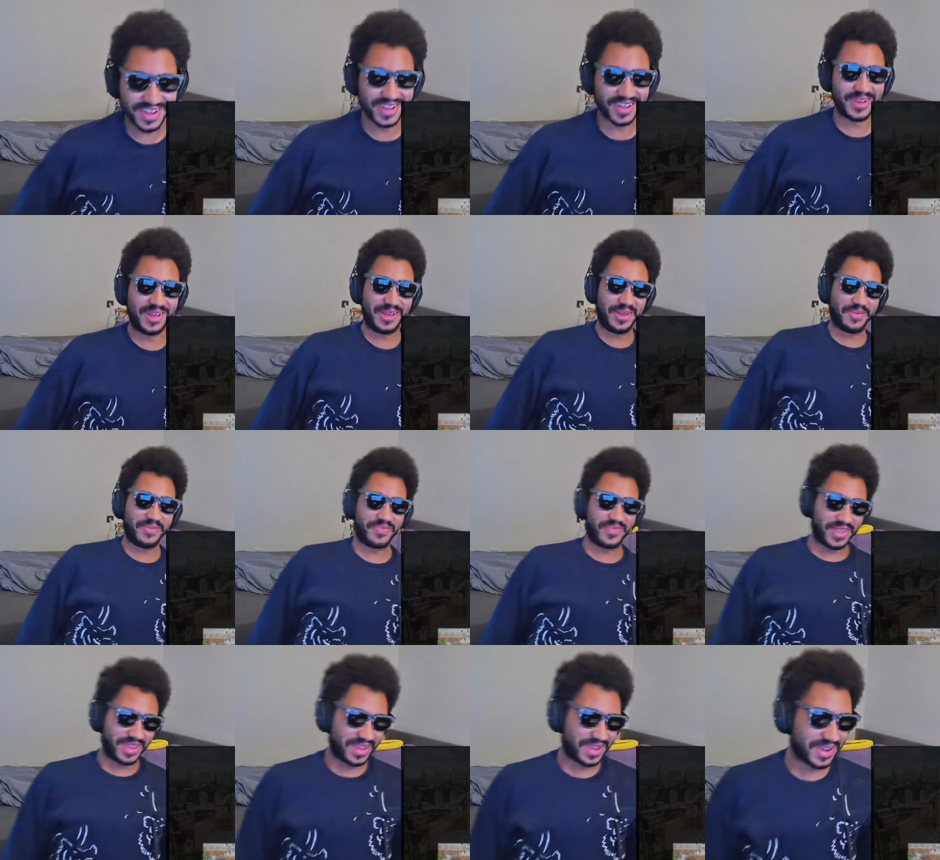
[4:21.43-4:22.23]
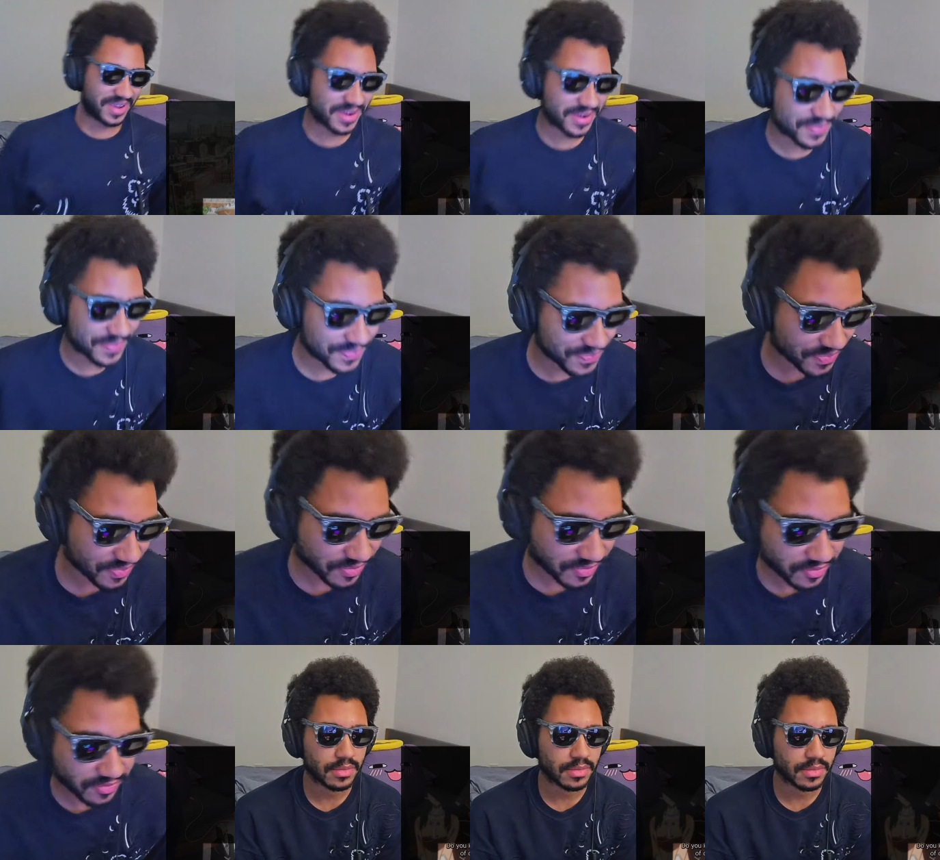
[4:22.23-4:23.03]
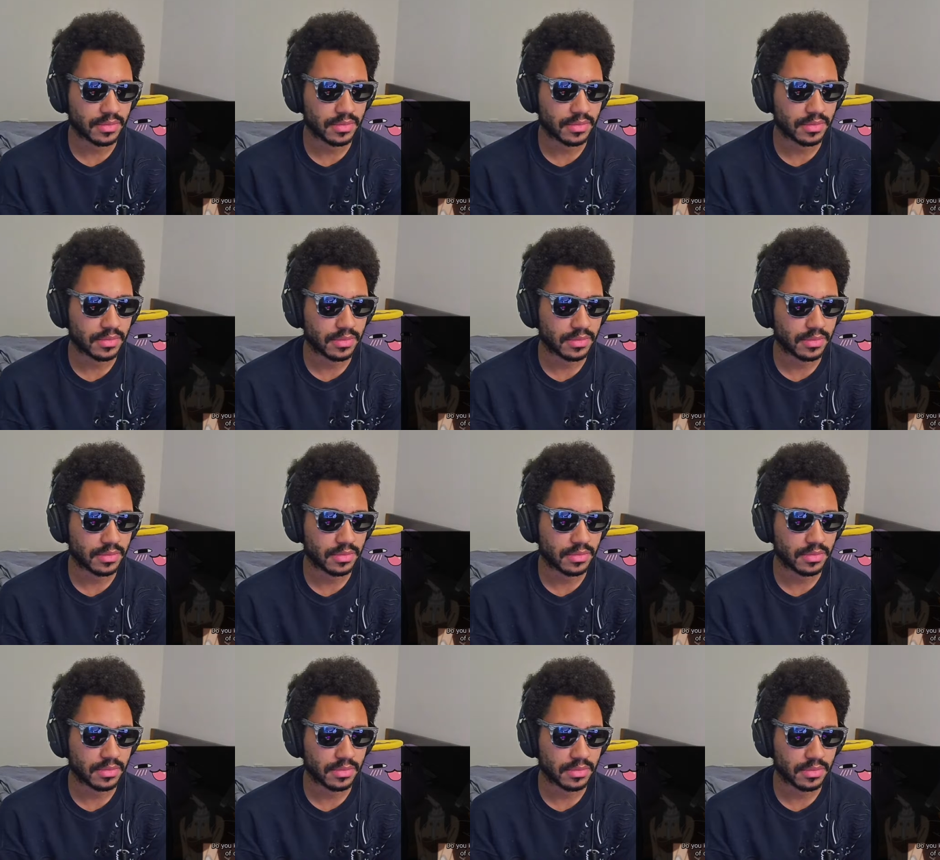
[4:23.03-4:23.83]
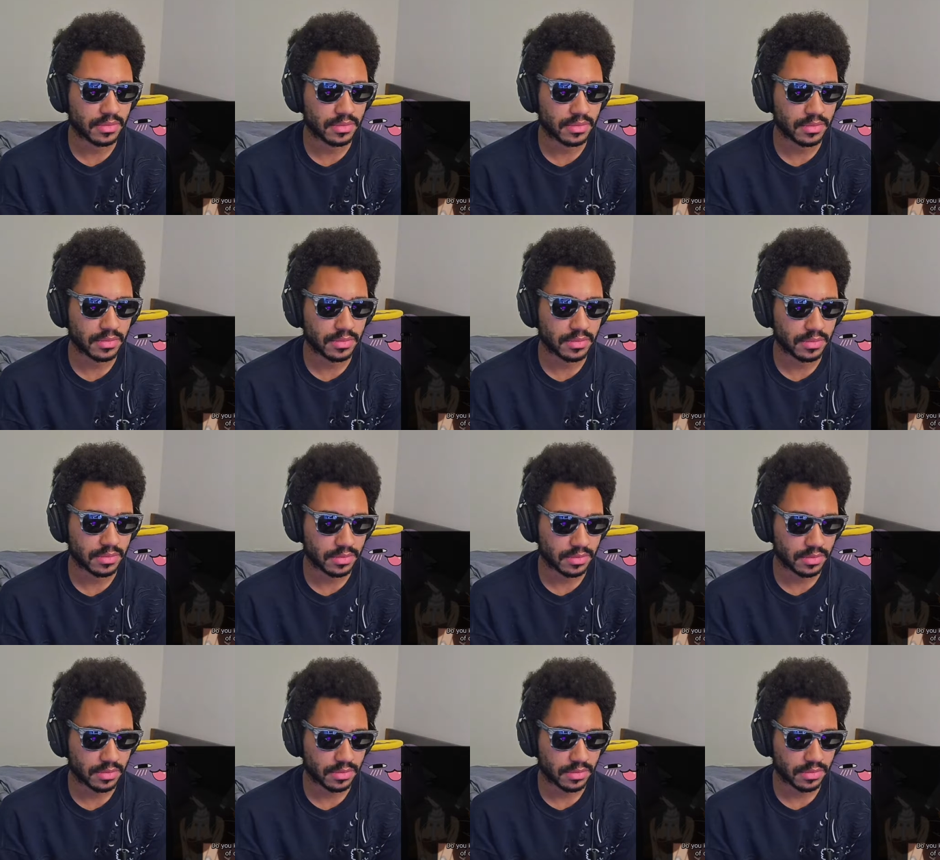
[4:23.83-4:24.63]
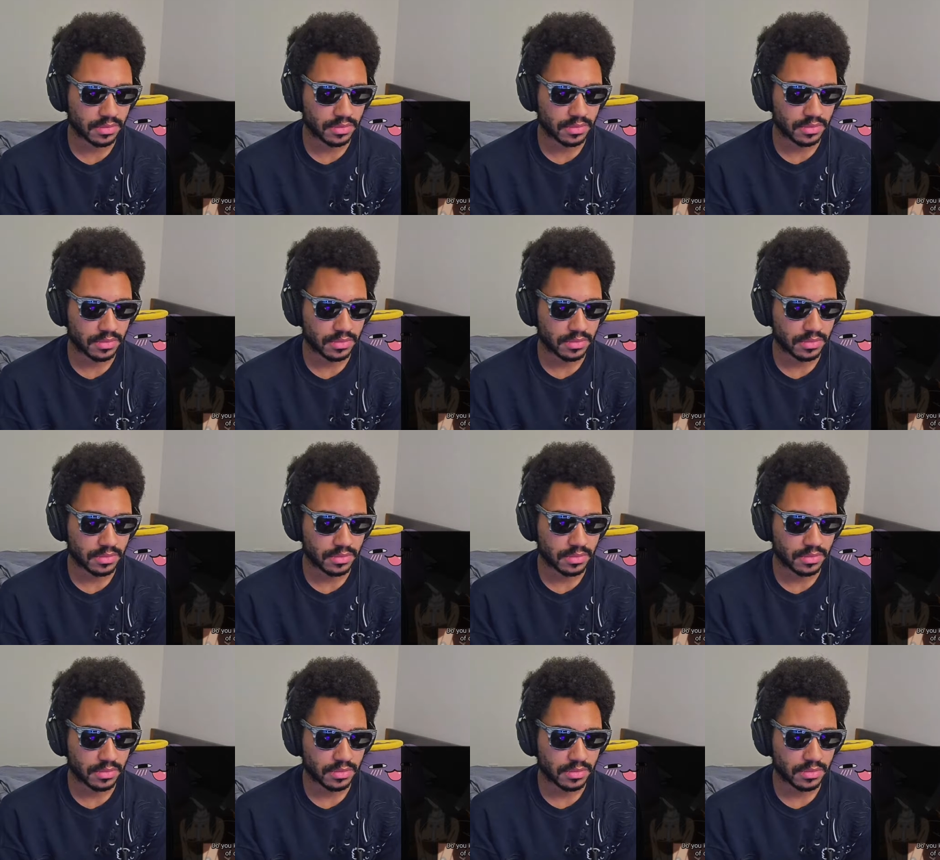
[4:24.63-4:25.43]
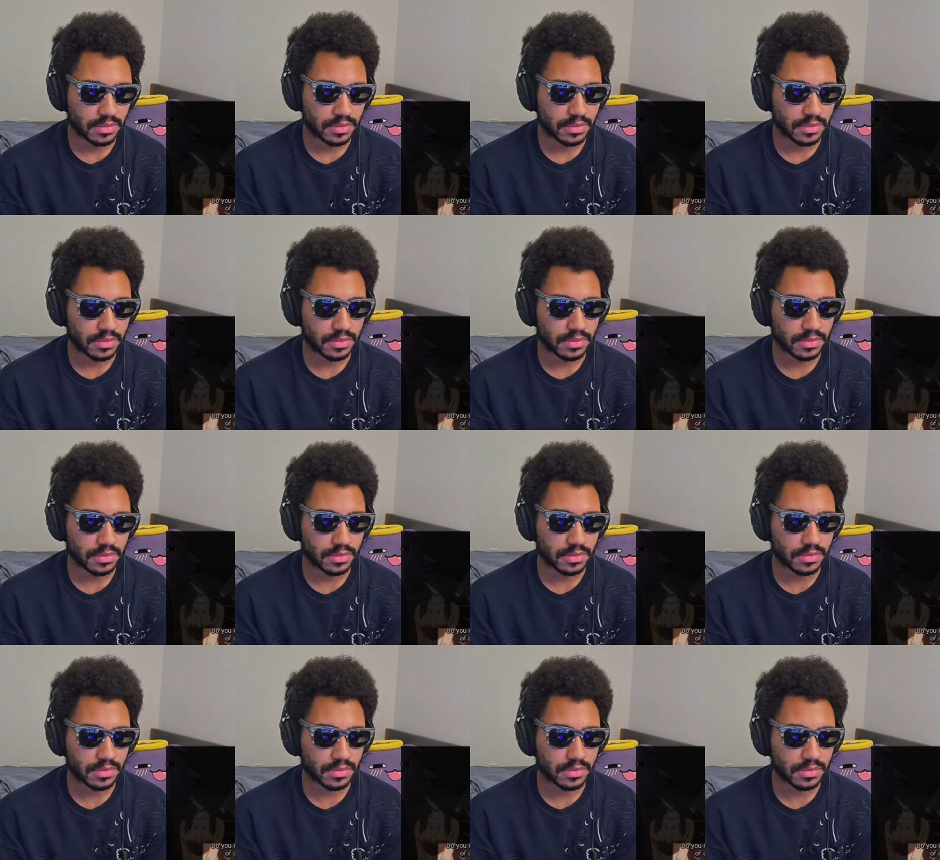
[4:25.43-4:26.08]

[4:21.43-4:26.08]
[no speech]